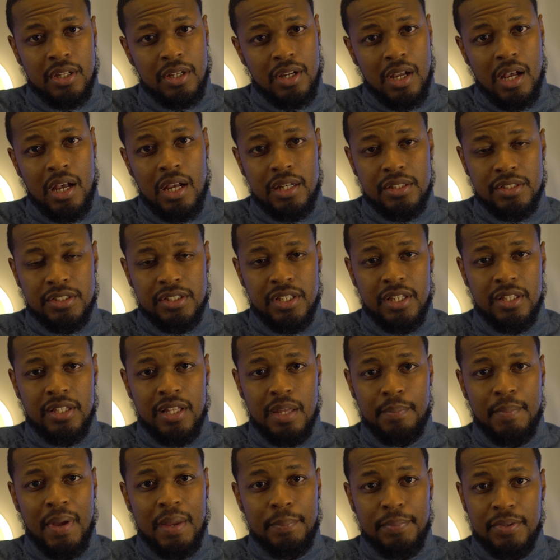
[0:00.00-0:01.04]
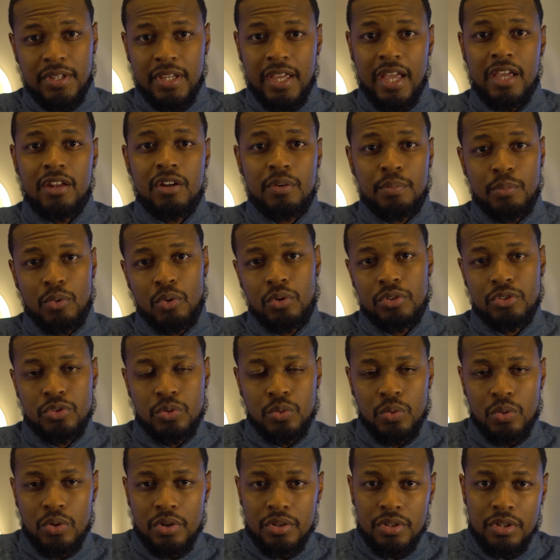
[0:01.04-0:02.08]
content that might be catered more
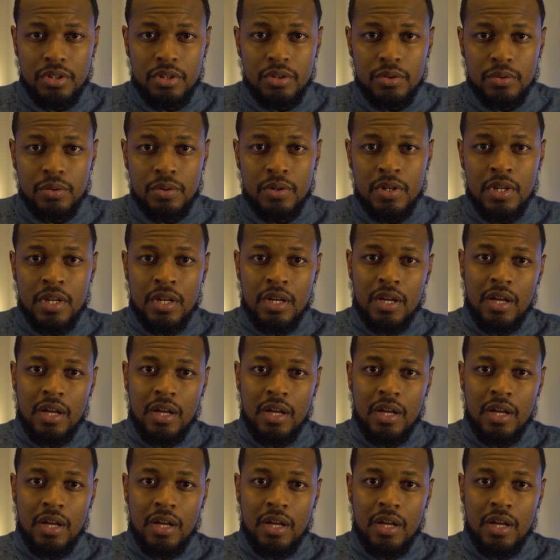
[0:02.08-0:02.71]
toward you